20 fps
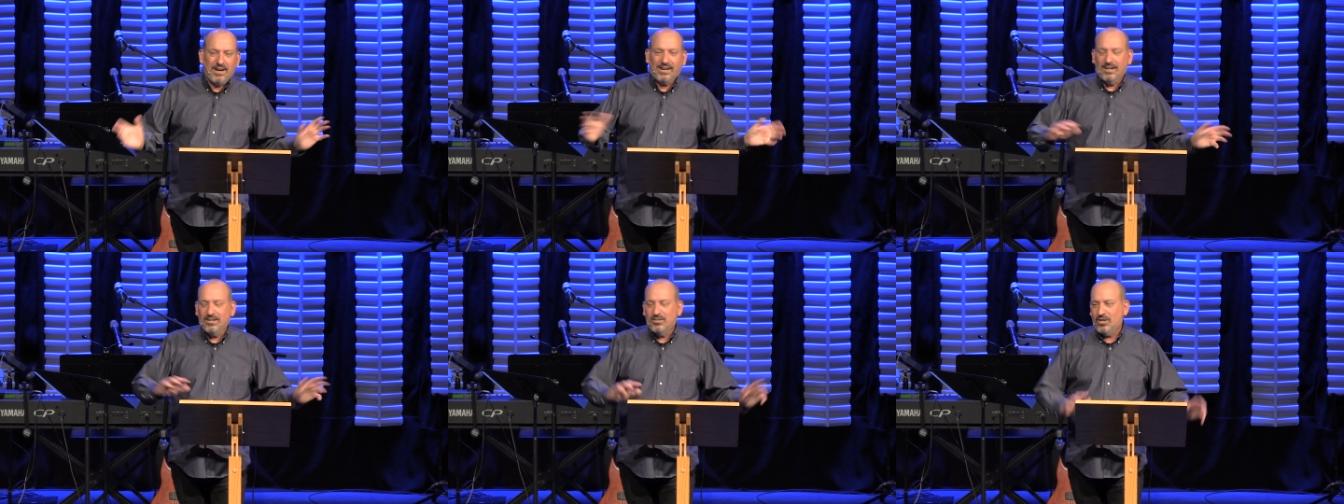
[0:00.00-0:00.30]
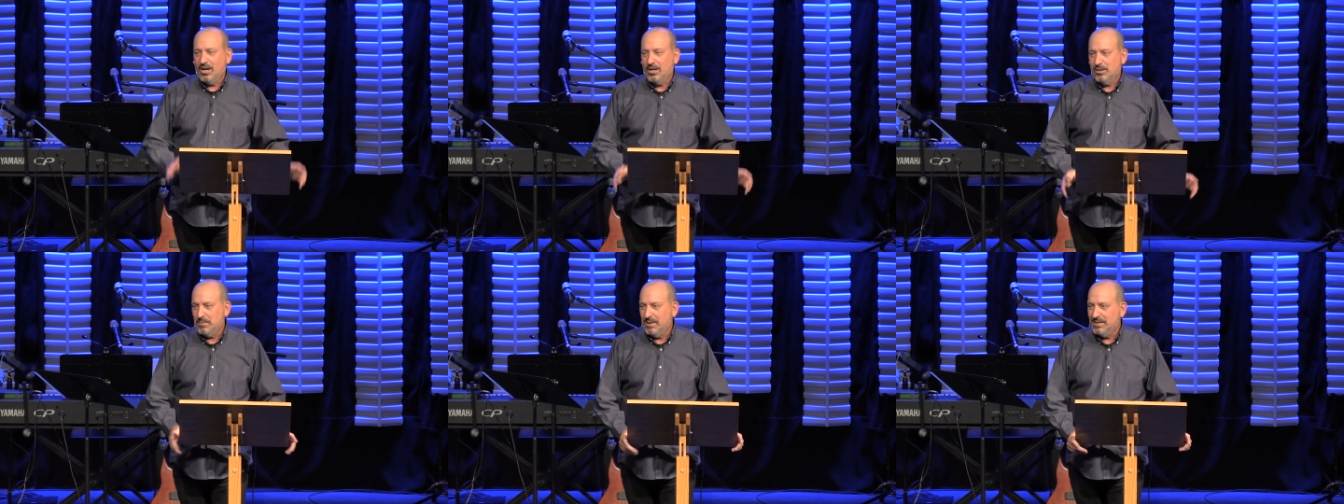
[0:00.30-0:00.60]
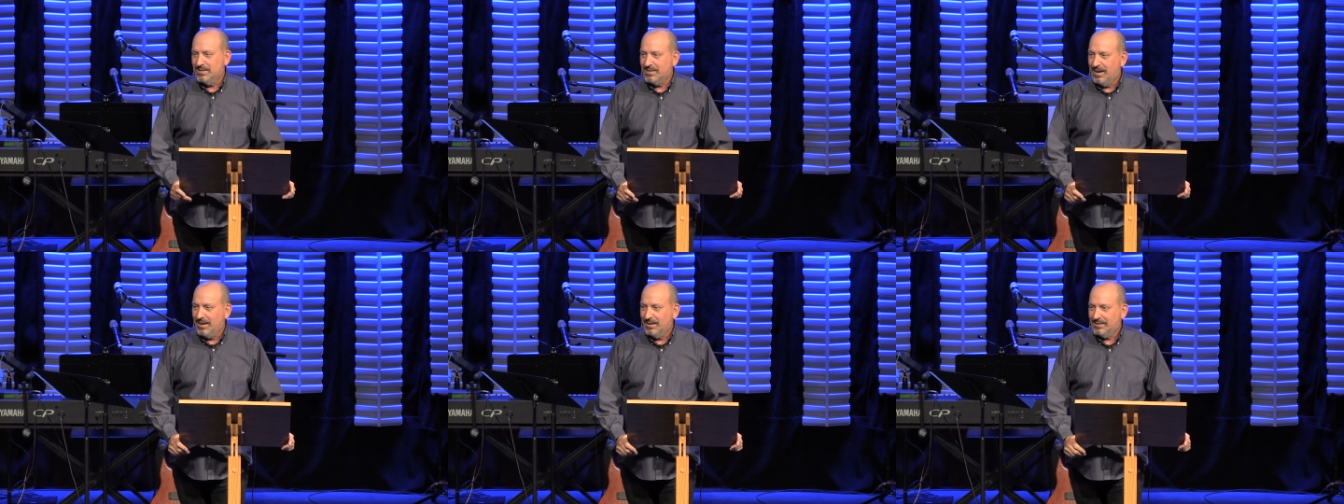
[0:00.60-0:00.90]
going to change my
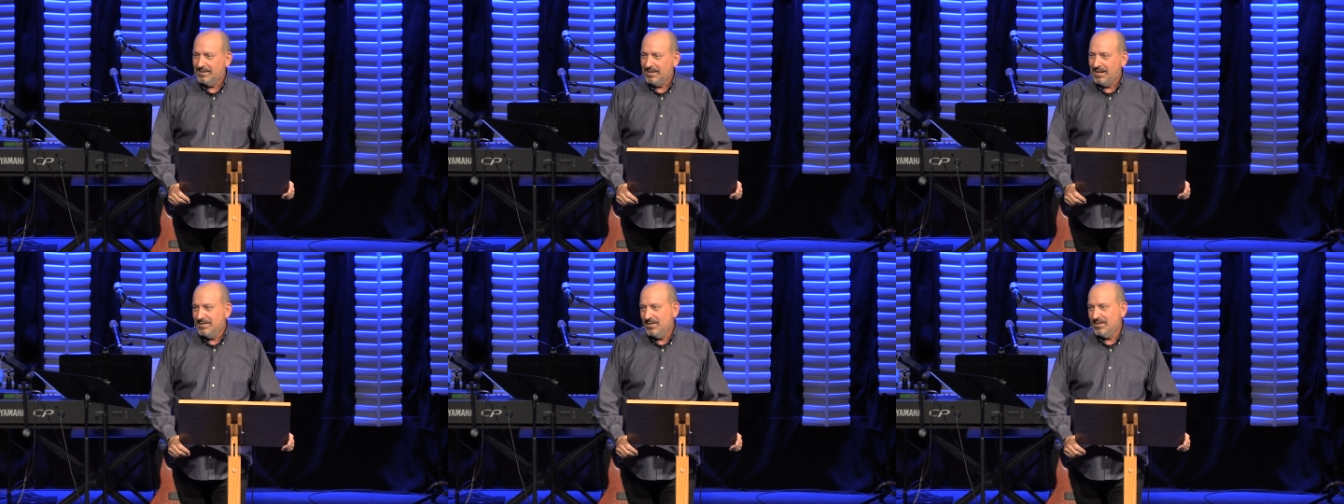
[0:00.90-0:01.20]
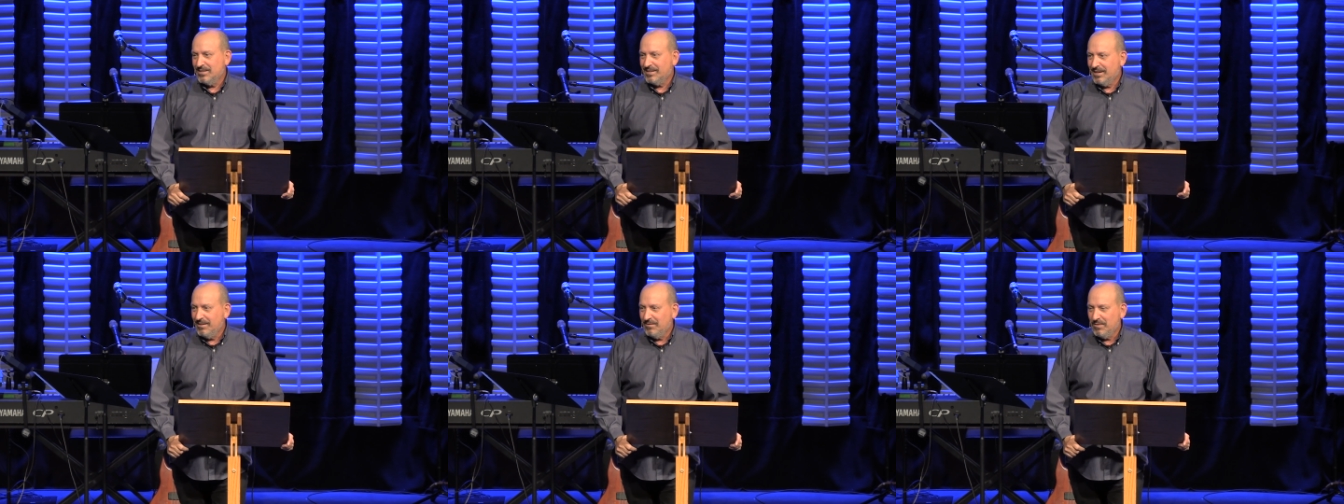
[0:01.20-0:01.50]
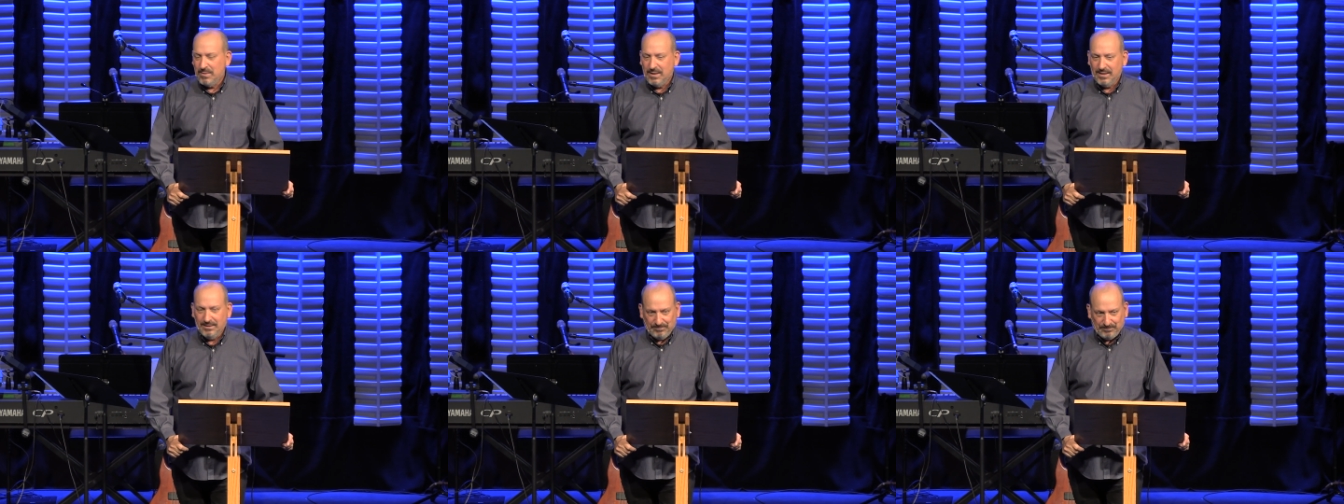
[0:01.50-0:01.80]
socks. I'll just leave
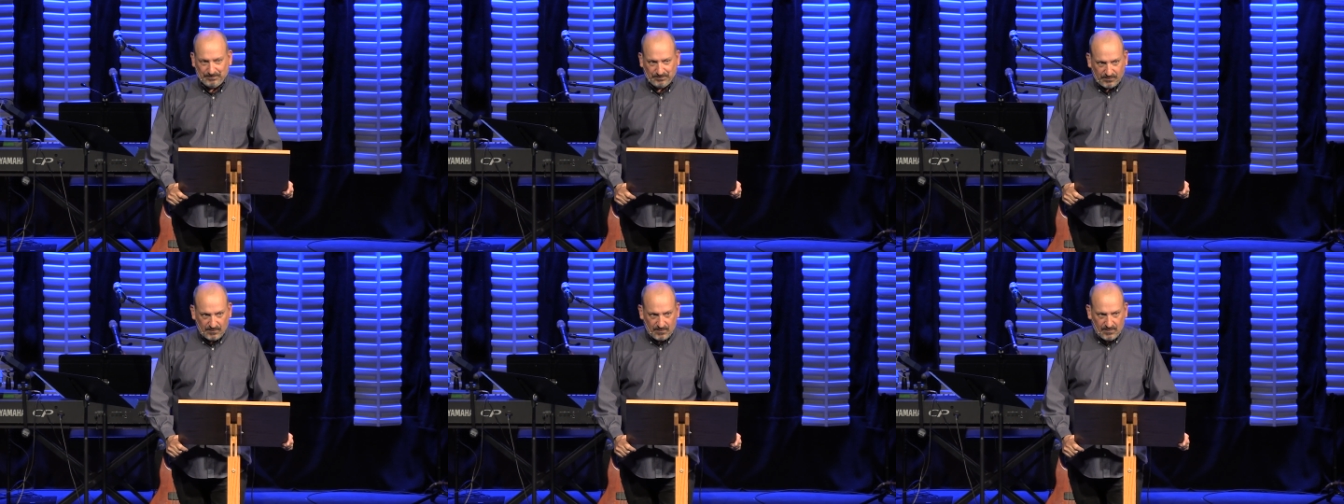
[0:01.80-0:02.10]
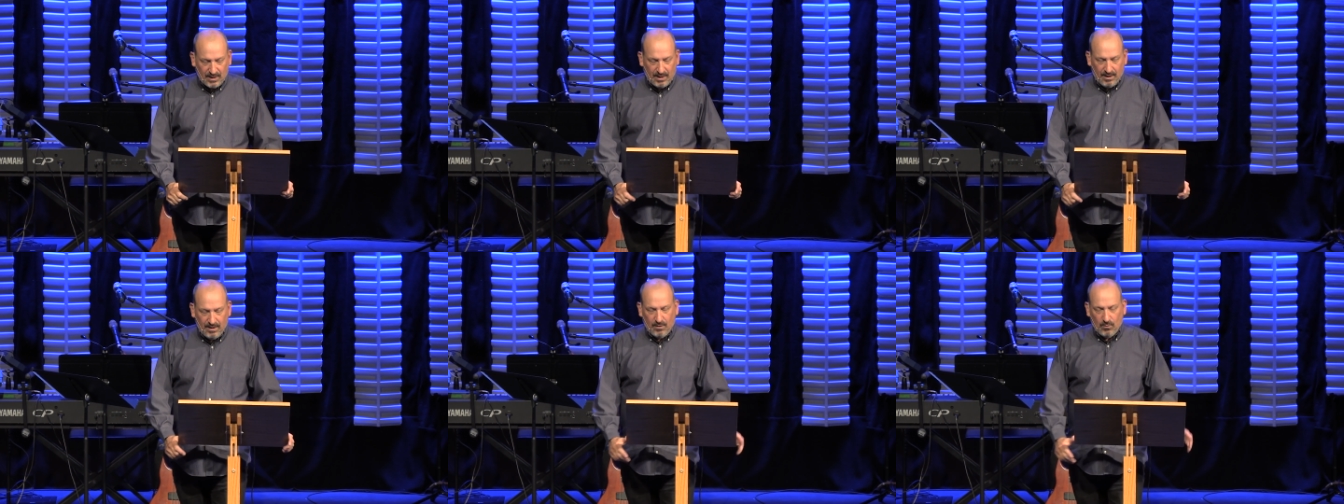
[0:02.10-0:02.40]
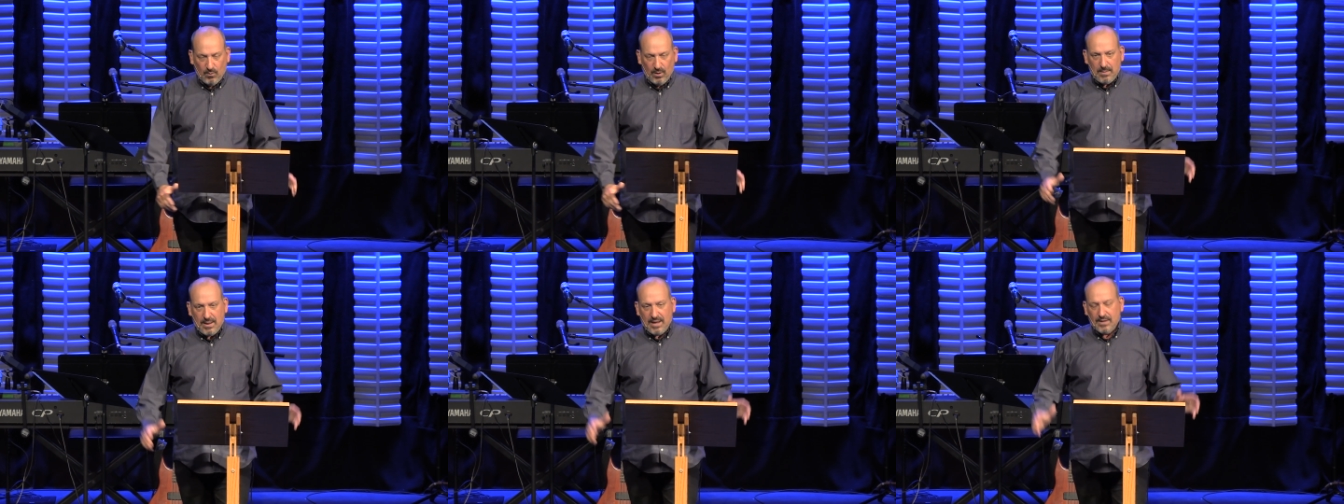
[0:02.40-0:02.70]
them on.
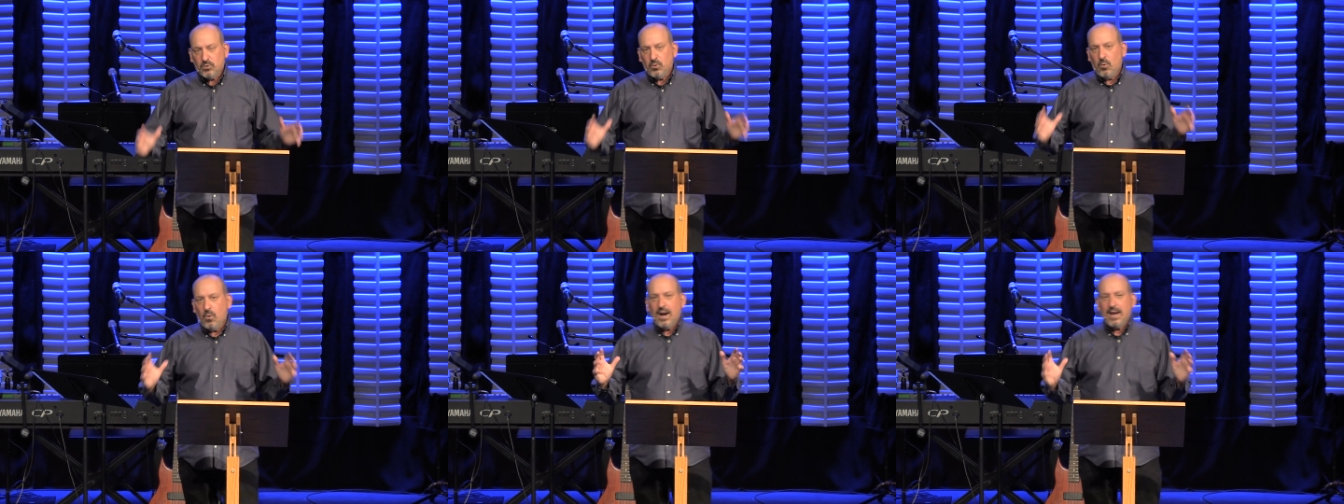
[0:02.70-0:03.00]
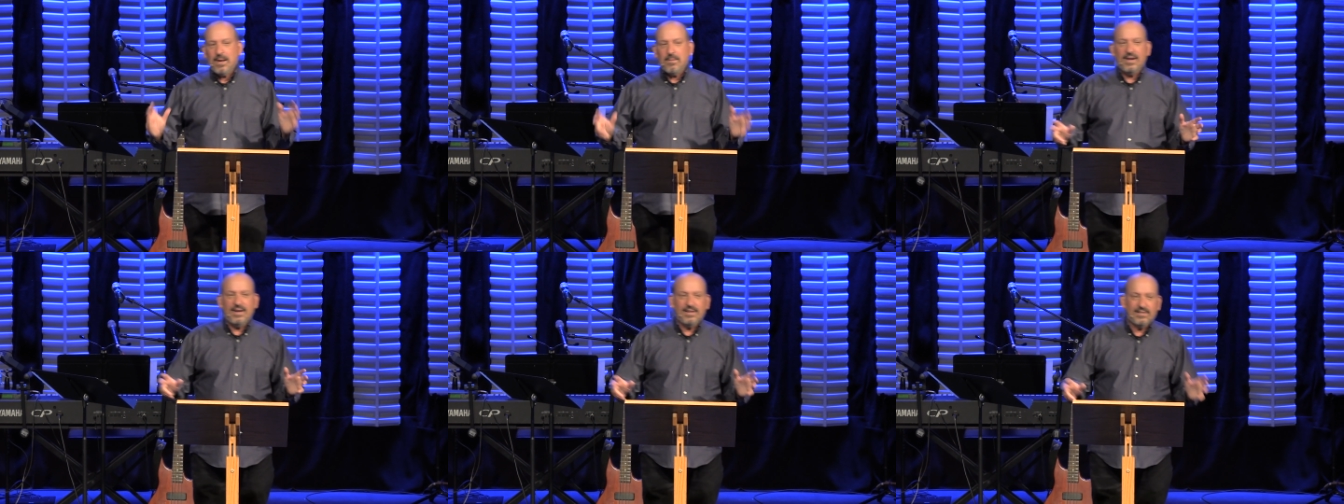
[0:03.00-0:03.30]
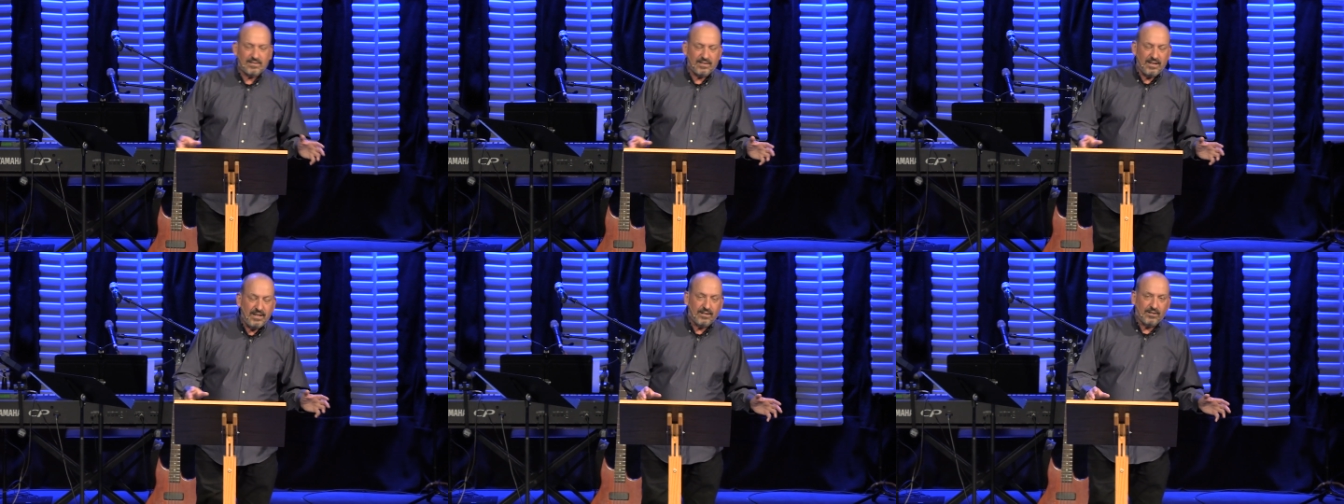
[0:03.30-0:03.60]
Well, about 20
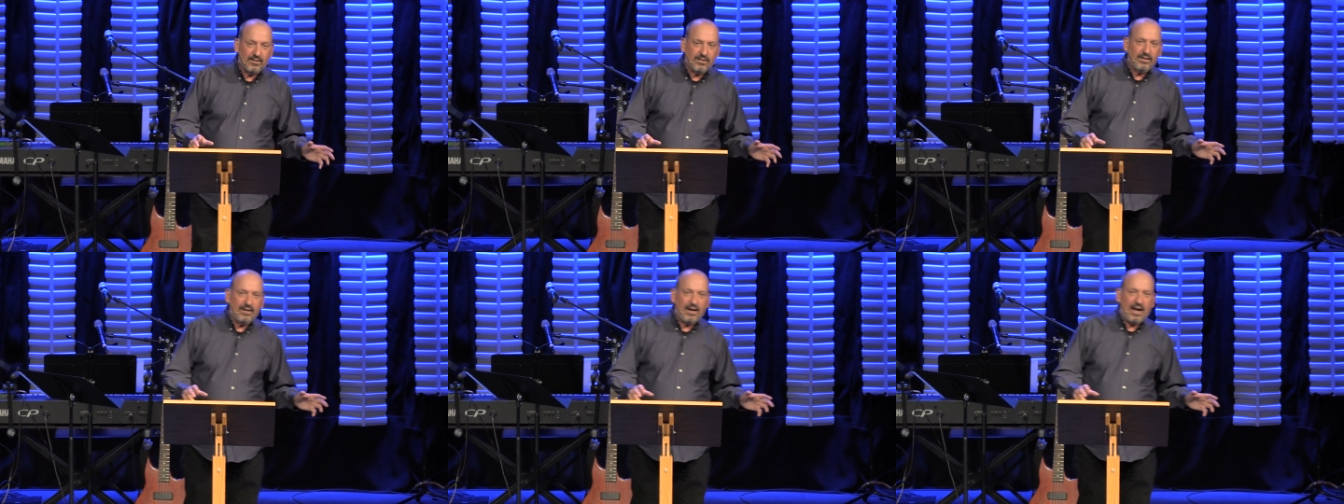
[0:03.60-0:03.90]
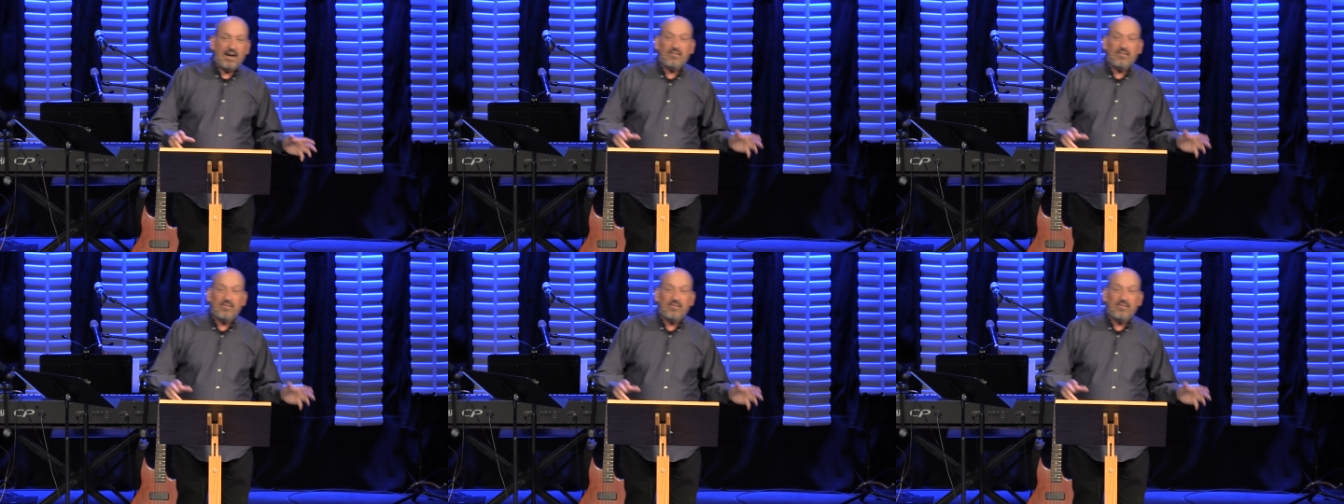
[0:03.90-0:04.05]
minutes later, I